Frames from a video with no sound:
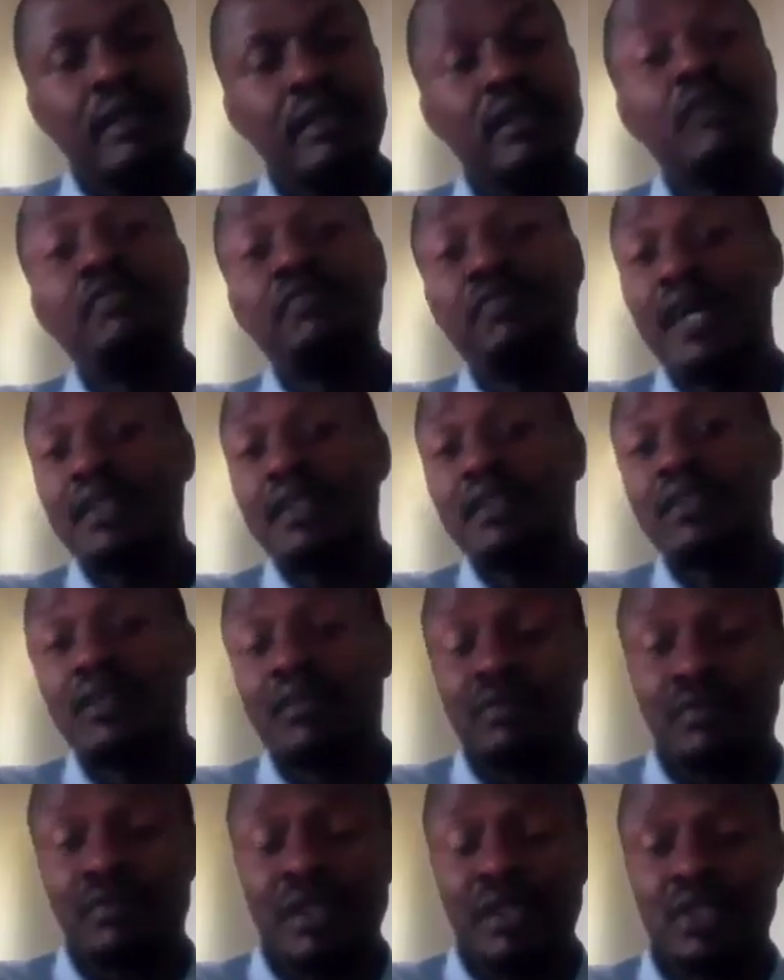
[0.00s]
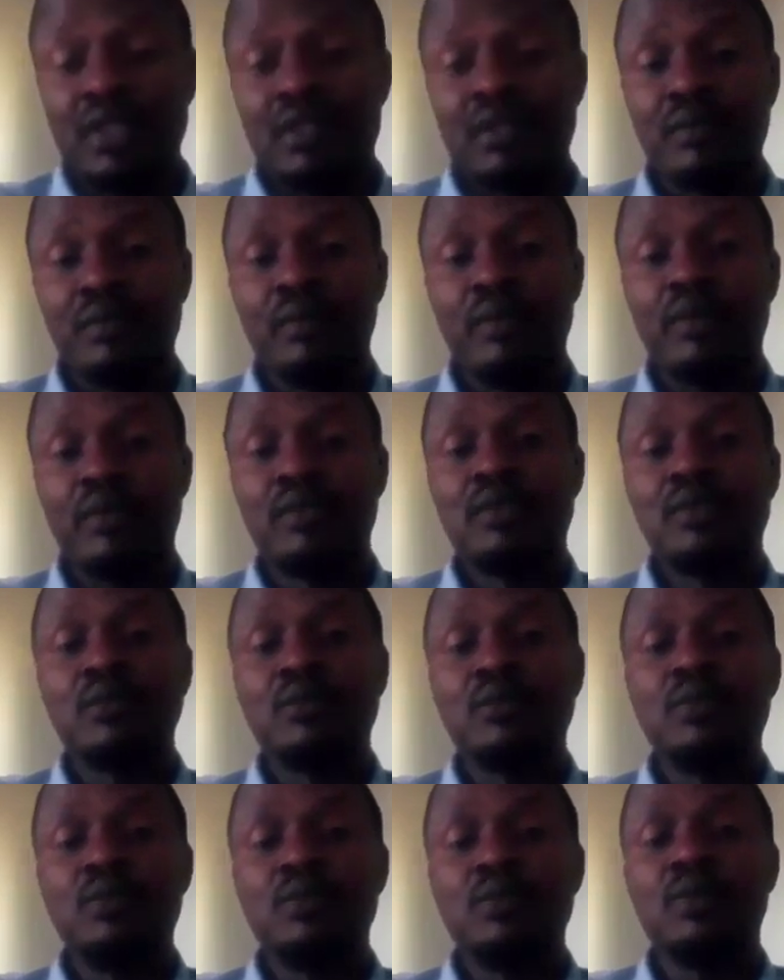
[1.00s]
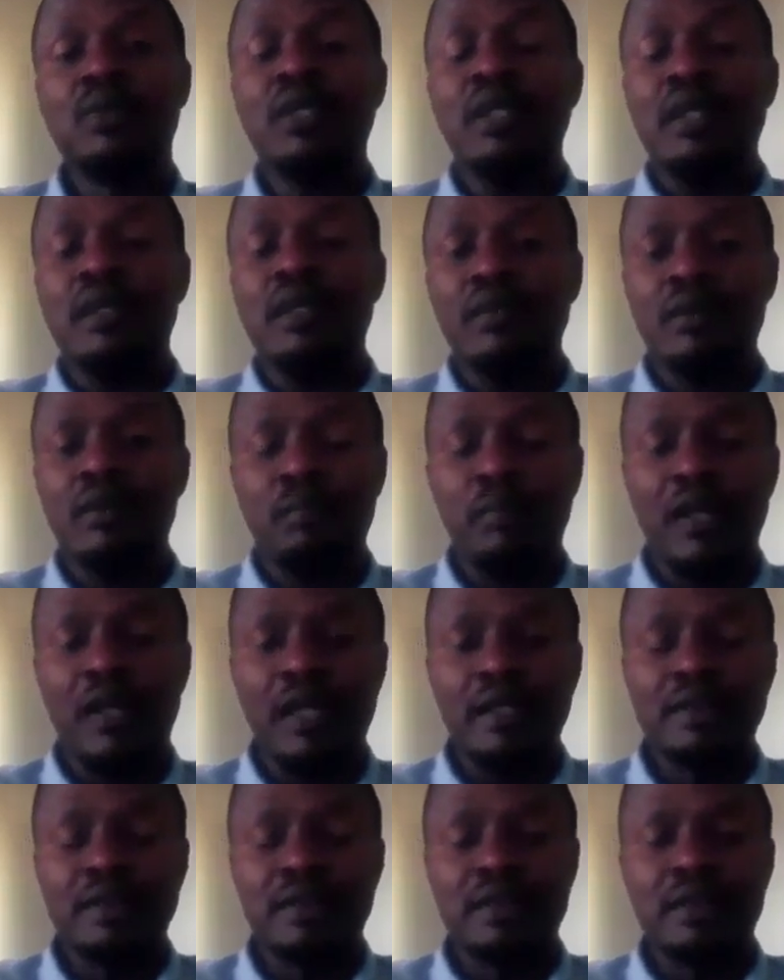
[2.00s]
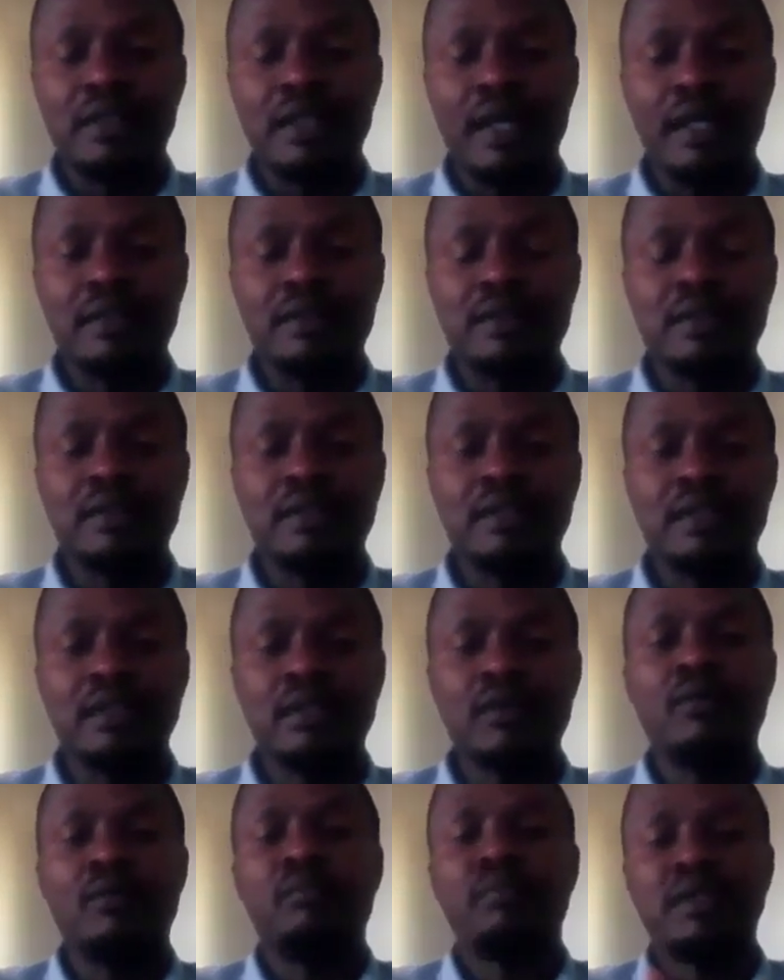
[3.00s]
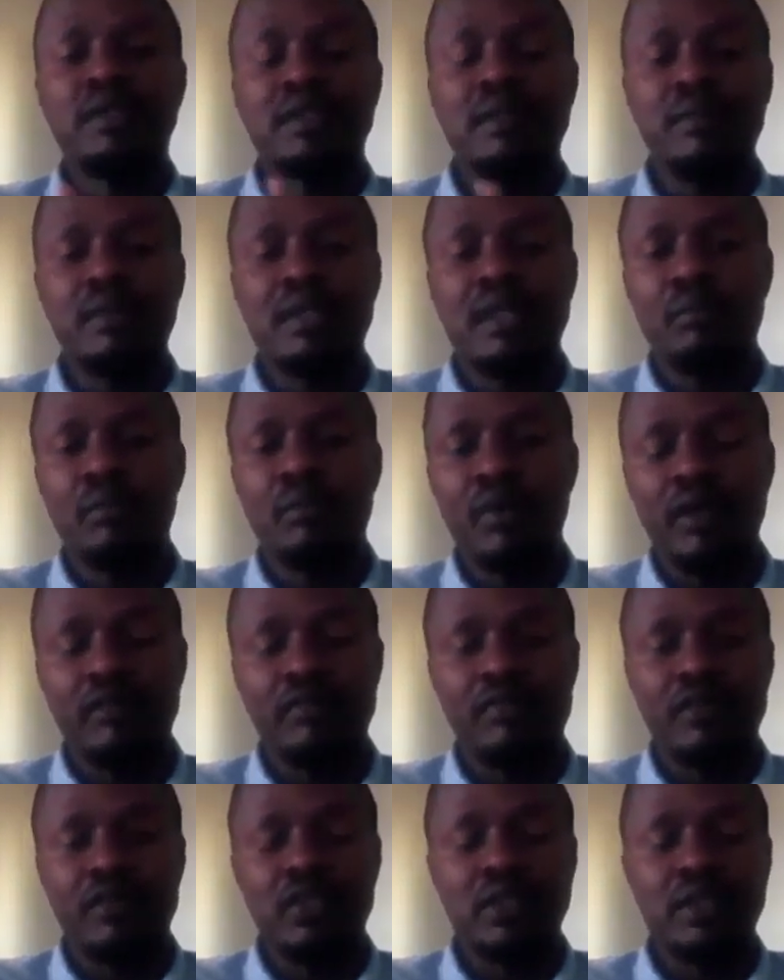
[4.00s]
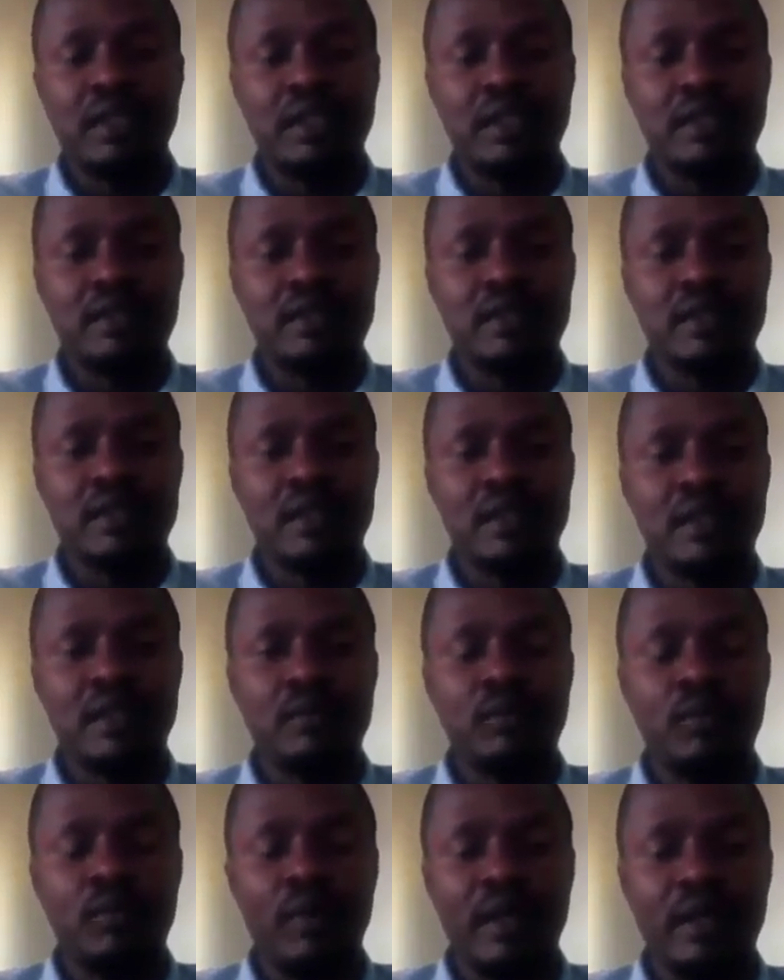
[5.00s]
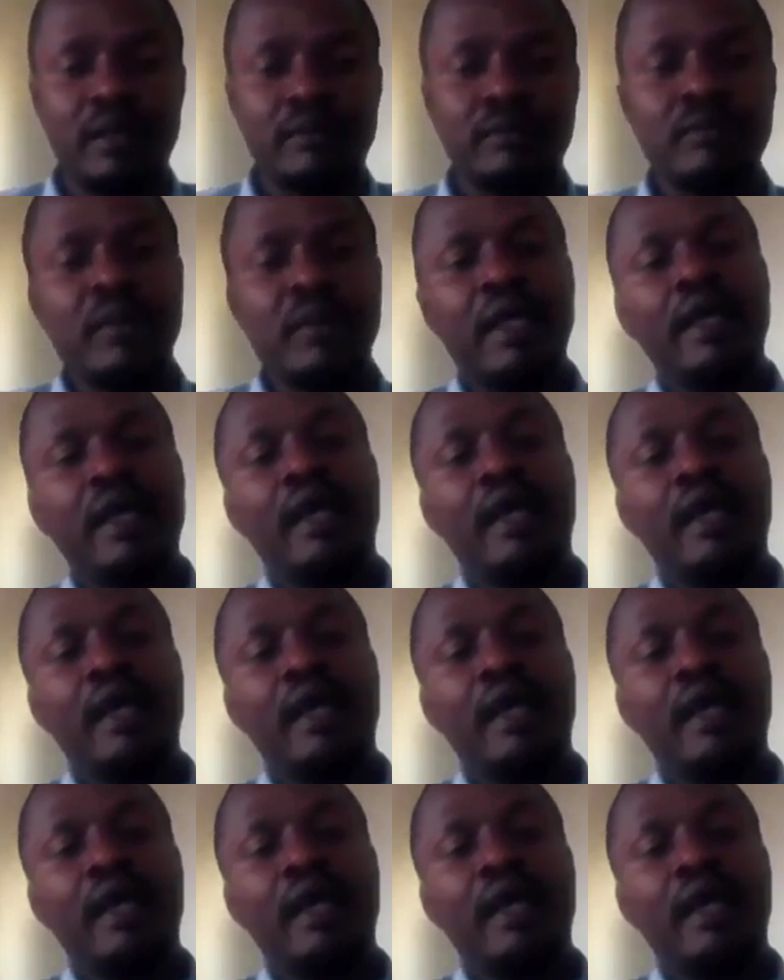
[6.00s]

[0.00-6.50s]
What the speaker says: The first of which was to replace the existing compressor with a more efficient one.